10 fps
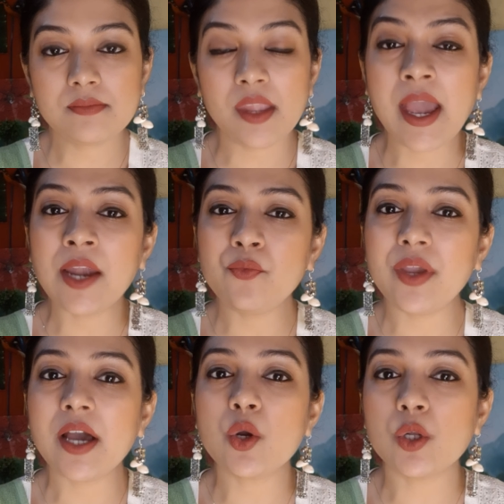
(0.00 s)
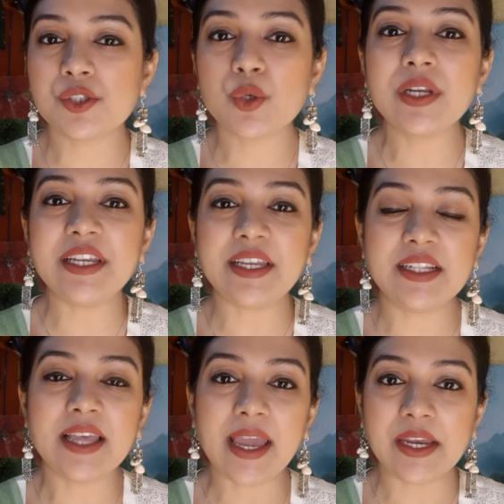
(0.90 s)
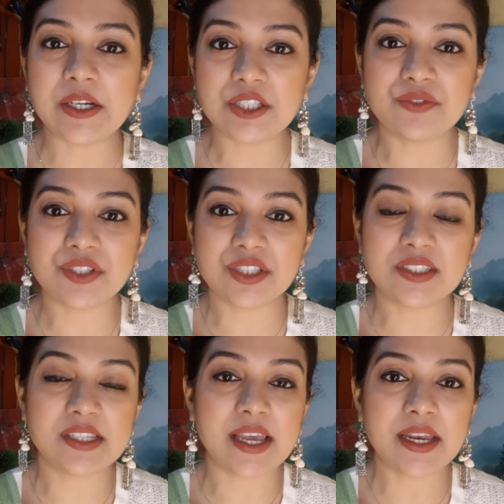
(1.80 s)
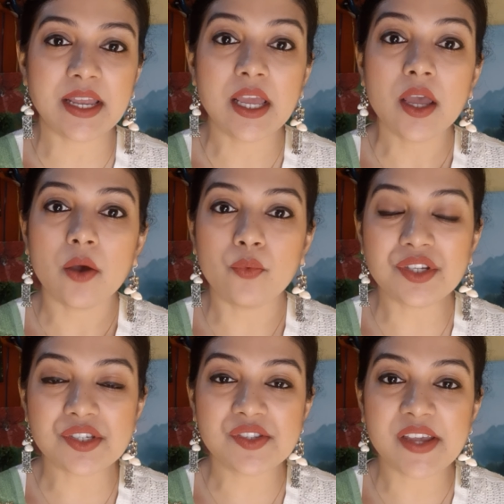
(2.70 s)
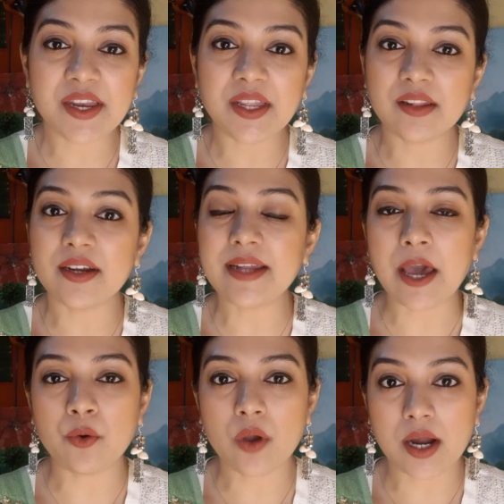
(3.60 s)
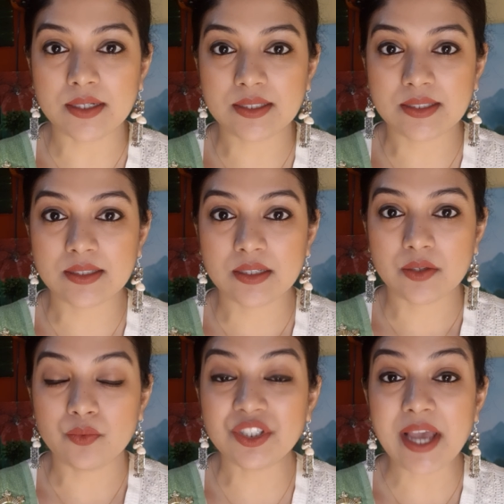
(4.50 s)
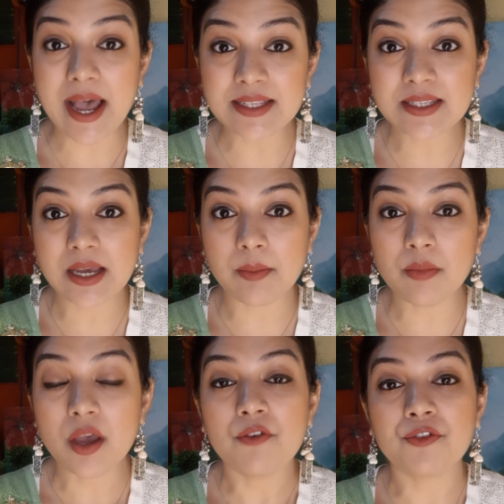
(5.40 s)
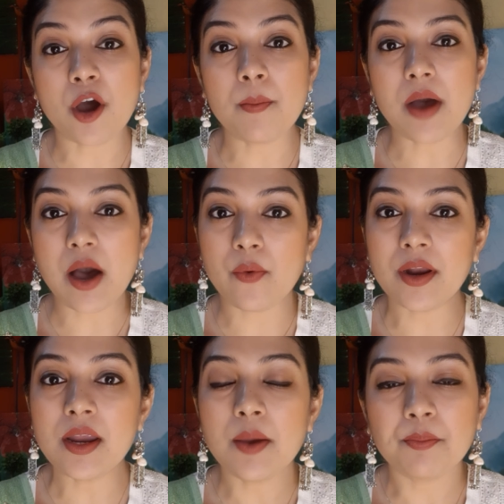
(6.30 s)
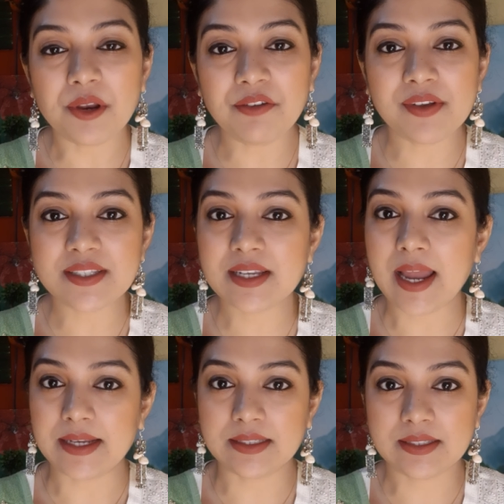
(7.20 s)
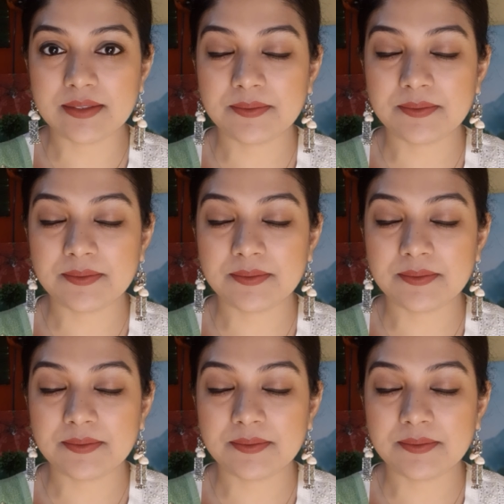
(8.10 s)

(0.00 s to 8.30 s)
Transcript: And we are also cleaning the energy which is there in the tarot cards, which has come from our previous client.